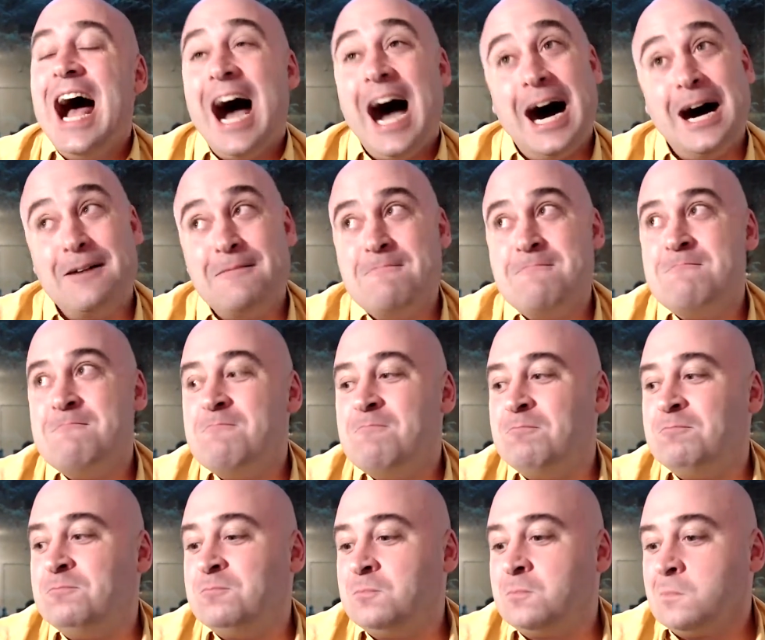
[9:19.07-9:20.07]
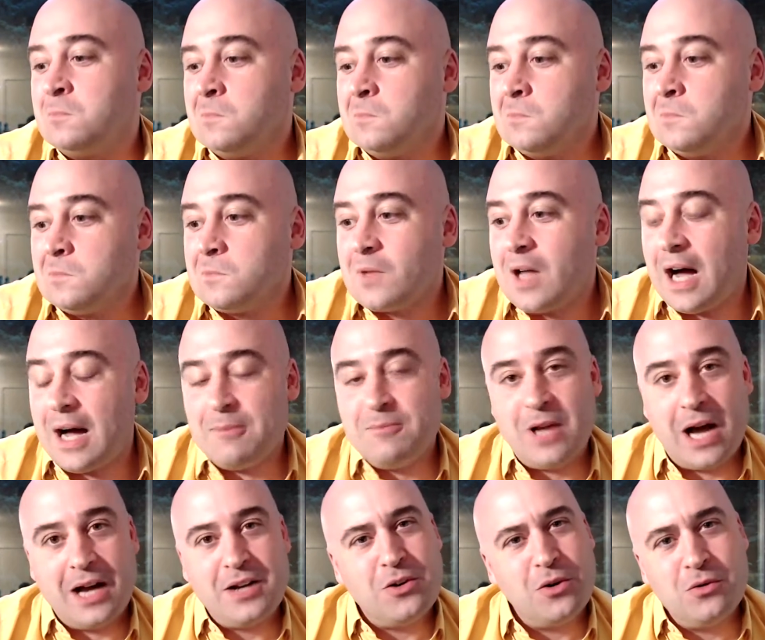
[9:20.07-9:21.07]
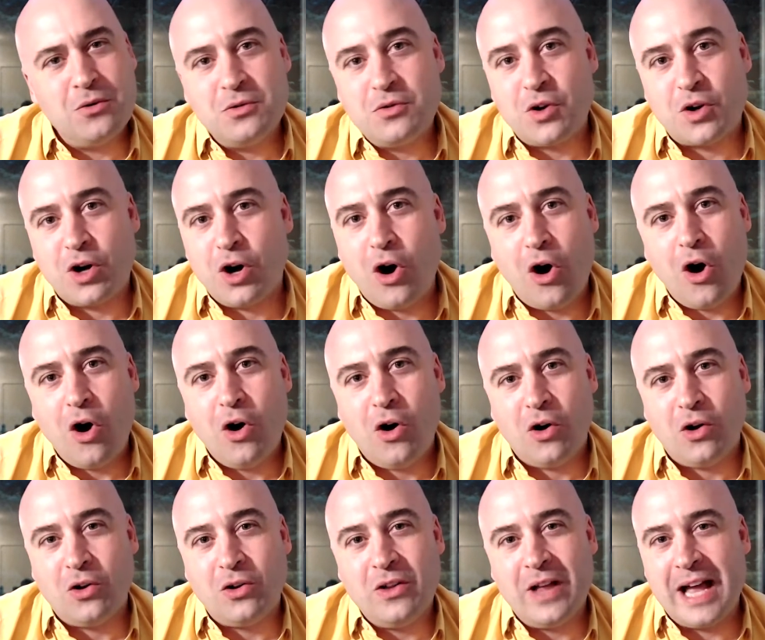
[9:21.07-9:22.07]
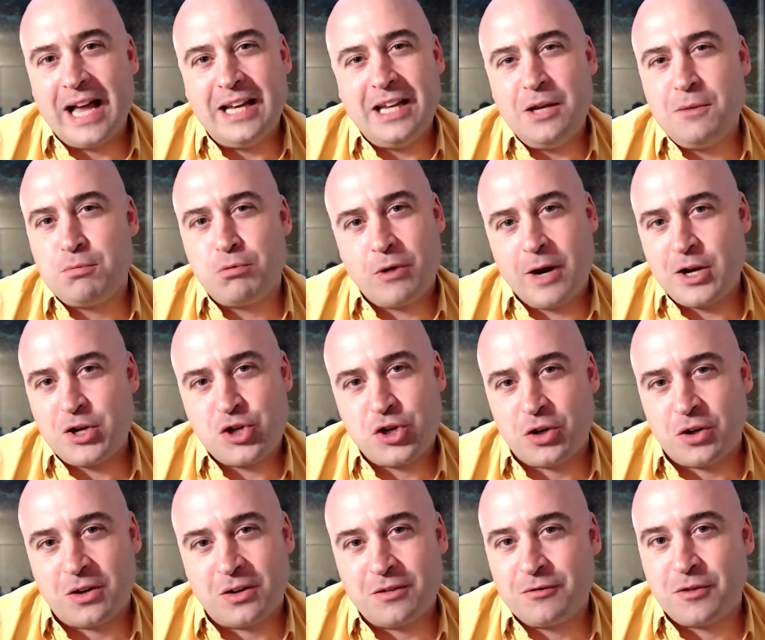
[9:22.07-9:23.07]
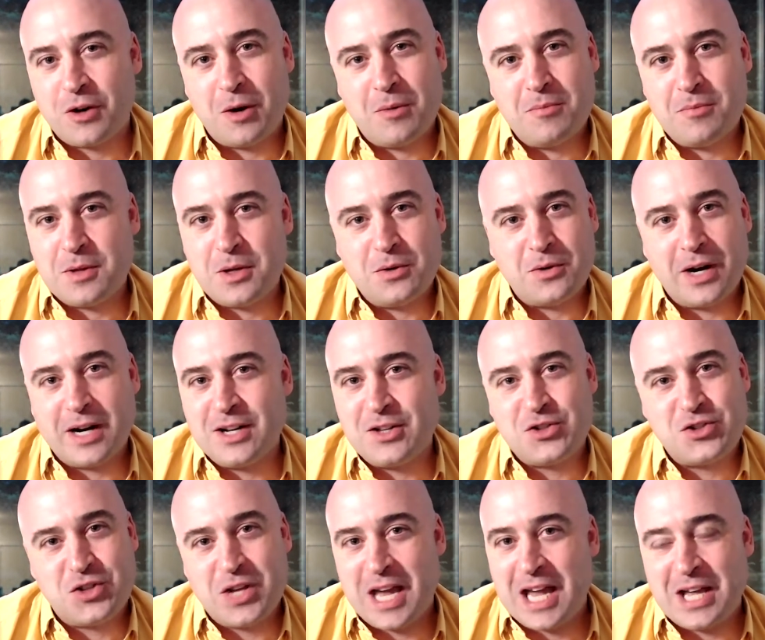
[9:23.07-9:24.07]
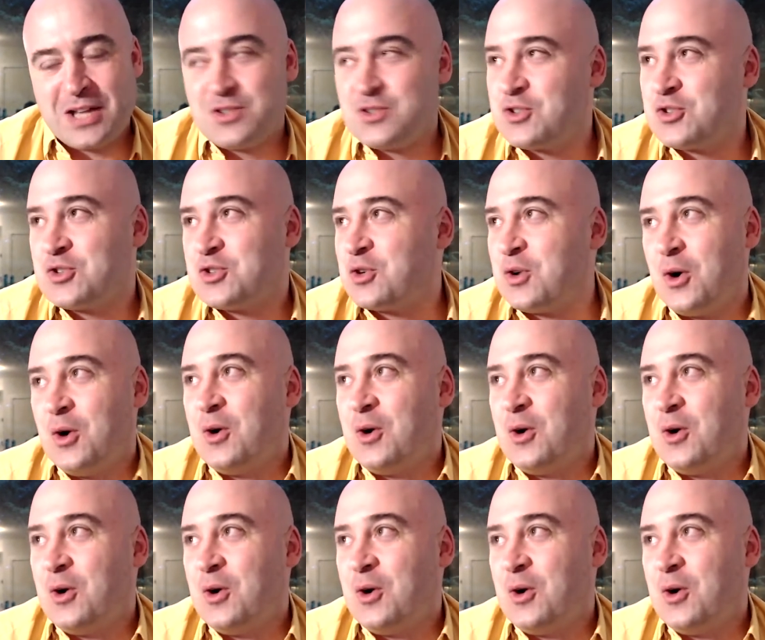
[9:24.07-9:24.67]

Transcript: I don't recall any pressure from the United States